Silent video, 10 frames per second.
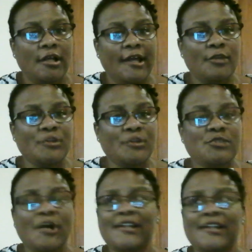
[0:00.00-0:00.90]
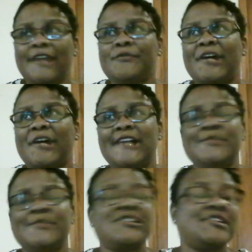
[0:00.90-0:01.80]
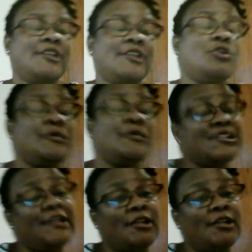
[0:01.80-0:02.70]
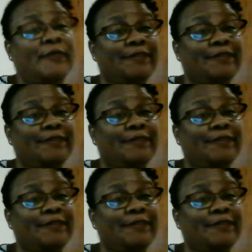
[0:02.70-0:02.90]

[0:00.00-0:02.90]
And the reason why I left my husband is because I knew he was gonna kill me.